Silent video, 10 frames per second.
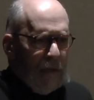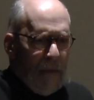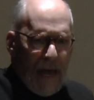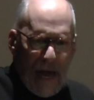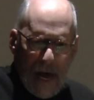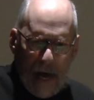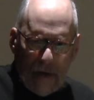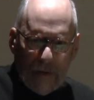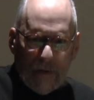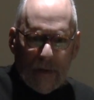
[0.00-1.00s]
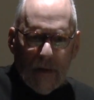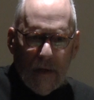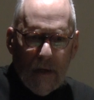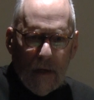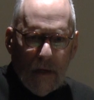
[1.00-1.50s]
in my hands.
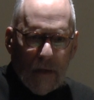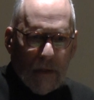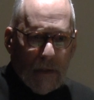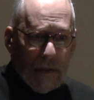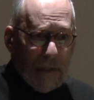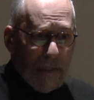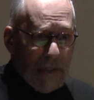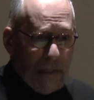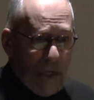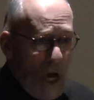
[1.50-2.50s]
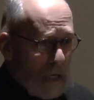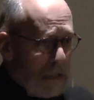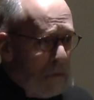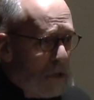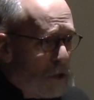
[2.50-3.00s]
Talk
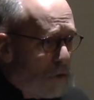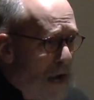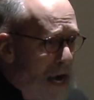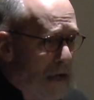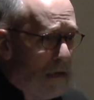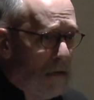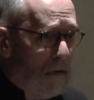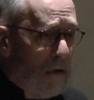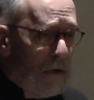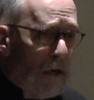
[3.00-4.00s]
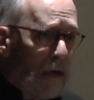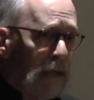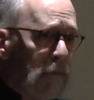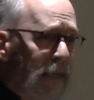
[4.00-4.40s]
to me straight, or you're going to